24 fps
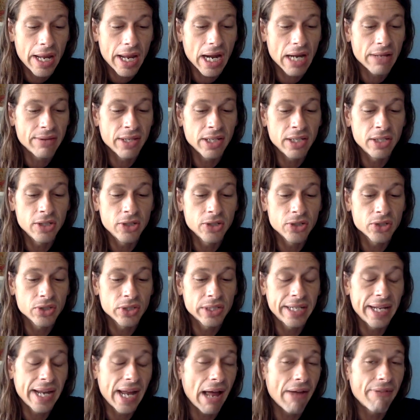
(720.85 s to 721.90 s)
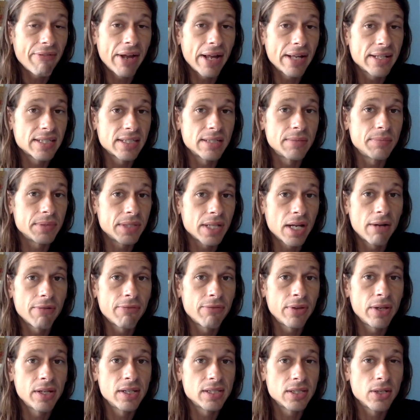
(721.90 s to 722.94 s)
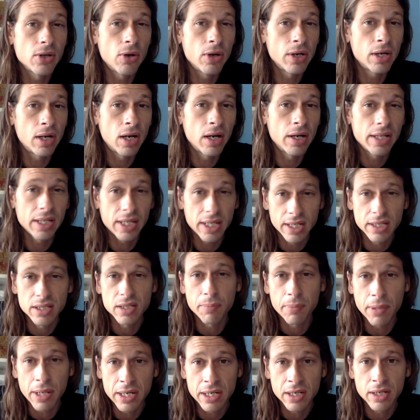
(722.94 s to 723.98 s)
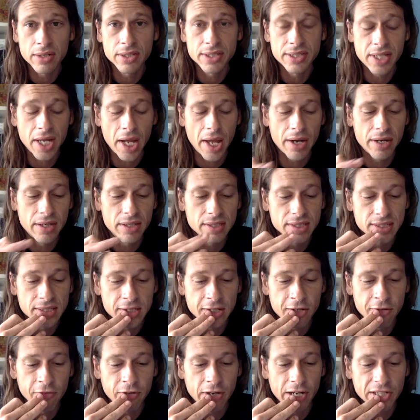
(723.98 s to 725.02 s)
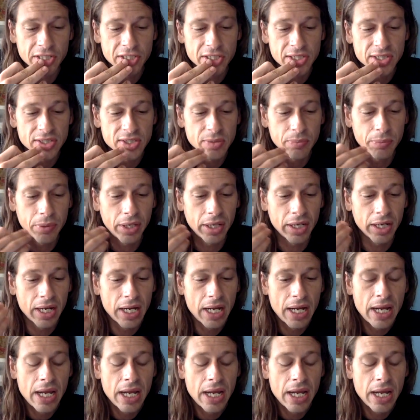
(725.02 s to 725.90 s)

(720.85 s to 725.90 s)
And they usually have had some tough things going on, again, depending on Saturn's avasthas, but